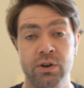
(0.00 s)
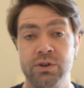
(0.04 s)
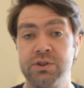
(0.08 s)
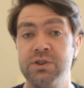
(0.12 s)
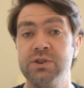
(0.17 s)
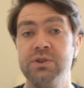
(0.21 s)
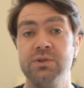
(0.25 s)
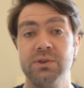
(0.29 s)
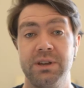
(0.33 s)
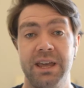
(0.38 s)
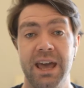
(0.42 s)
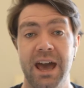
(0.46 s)

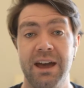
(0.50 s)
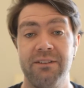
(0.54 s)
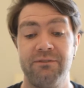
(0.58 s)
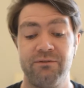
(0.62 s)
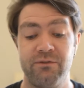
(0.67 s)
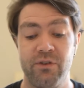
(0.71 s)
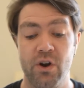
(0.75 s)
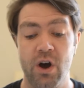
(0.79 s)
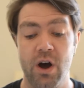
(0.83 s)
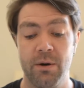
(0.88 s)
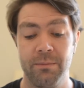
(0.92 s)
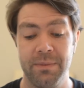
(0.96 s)
to get
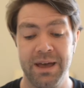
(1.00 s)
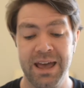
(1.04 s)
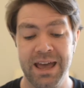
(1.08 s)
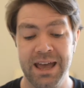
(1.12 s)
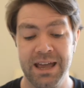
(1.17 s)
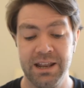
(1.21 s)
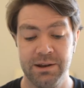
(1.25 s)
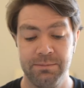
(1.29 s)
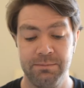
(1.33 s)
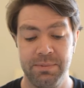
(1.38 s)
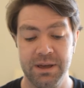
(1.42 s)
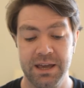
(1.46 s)
from A
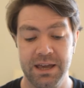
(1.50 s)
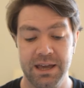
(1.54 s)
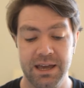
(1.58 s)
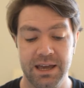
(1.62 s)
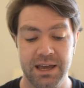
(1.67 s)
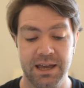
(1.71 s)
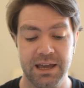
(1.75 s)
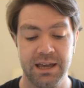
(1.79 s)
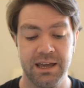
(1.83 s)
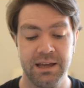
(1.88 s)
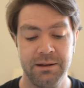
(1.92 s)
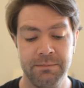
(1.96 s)
to B.
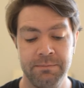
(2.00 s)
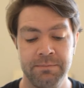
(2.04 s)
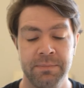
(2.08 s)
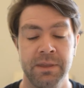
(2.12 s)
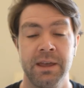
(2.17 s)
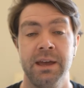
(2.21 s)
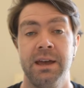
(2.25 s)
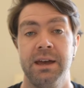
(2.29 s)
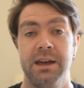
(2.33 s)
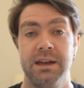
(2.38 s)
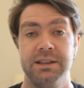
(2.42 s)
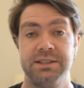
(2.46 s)

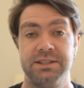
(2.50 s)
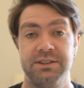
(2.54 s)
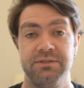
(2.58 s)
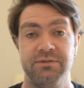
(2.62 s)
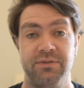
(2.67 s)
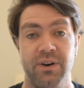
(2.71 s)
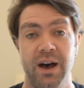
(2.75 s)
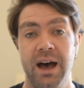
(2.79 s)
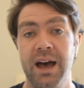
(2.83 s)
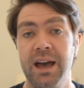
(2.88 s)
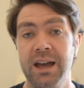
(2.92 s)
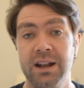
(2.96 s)
It's a
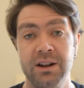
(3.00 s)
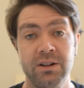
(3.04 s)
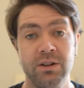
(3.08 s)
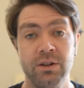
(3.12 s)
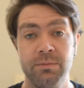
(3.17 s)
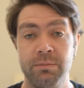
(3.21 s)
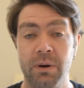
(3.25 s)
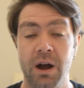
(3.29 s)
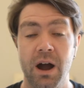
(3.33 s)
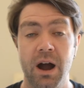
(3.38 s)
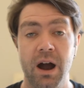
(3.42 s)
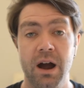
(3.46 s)
vital
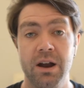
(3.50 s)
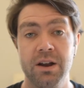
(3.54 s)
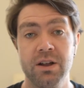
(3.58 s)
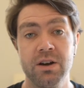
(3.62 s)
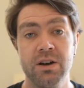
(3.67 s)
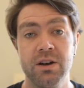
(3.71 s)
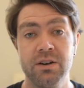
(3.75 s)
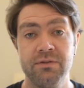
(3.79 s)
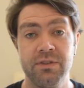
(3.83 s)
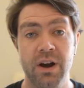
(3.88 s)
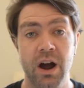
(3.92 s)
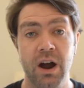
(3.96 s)
part
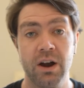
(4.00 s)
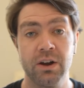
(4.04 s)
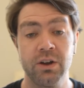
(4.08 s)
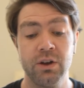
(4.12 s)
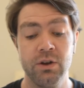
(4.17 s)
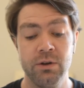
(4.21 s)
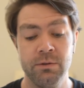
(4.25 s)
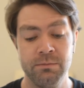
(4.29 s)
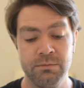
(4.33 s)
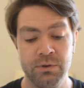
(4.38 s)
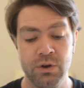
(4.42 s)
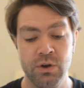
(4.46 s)
of our
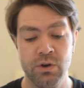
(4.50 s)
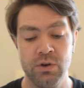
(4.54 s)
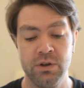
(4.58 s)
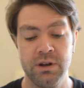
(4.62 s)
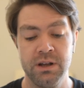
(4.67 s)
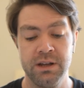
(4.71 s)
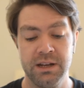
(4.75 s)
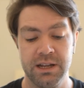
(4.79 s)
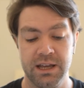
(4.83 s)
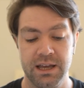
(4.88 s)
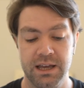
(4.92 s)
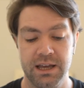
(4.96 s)

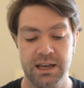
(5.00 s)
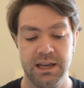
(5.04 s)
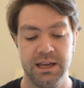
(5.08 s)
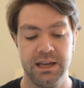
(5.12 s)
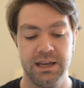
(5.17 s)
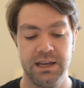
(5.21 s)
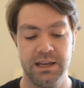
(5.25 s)
community.